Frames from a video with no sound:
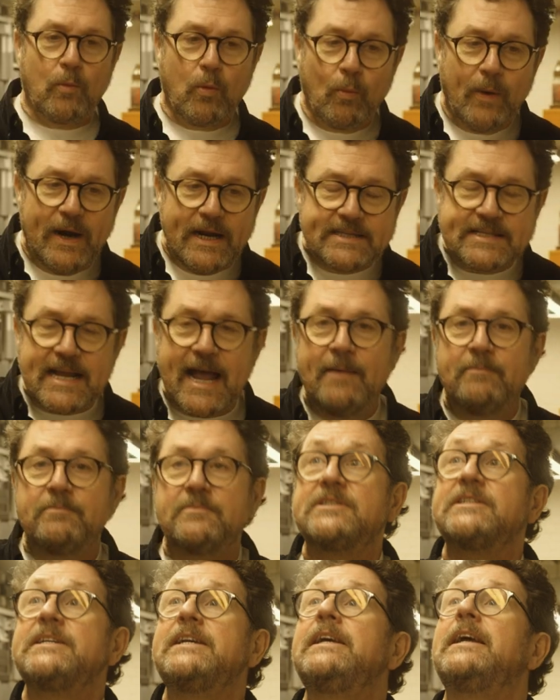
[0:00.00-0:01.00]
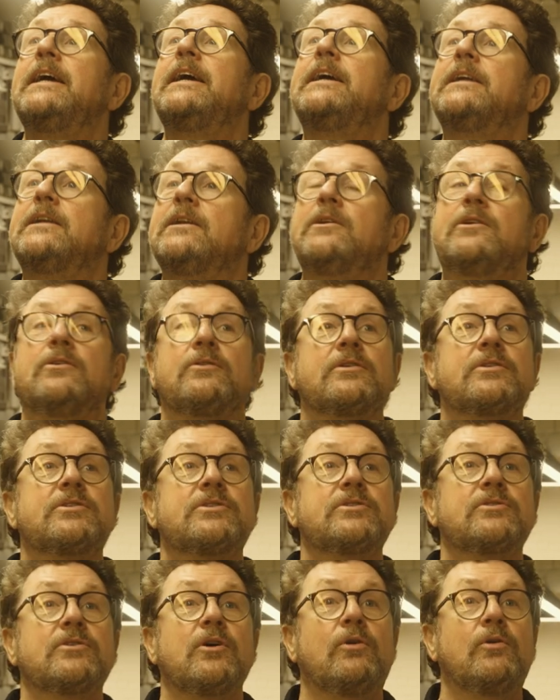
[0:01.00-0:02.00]
When it's empty, it
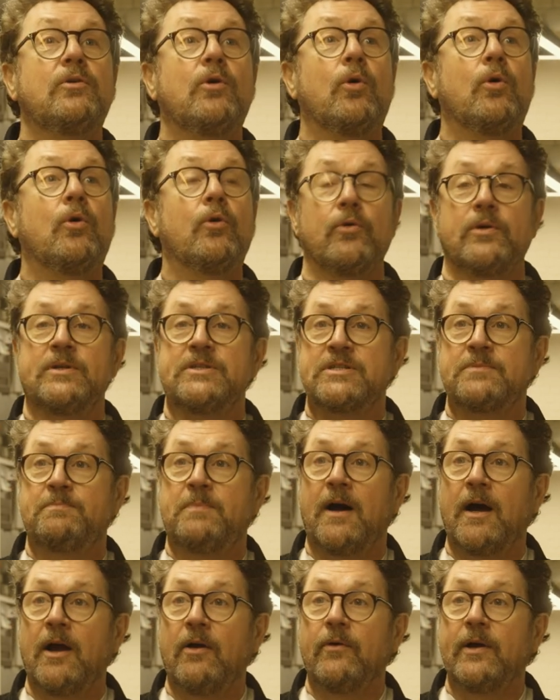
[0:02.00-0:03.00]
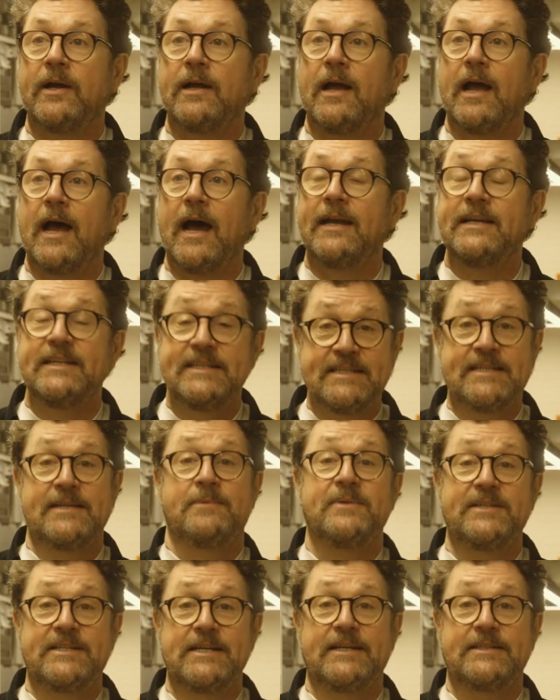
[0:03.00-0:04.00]
looks awe-inspiring and
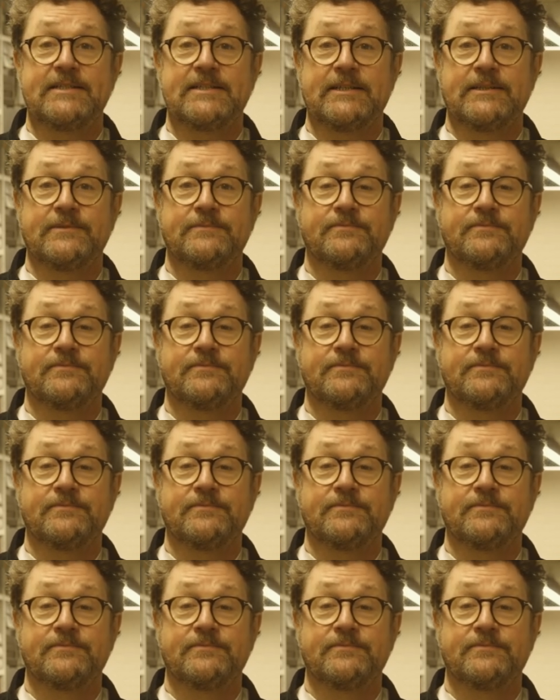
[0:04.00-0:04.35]
intimidating.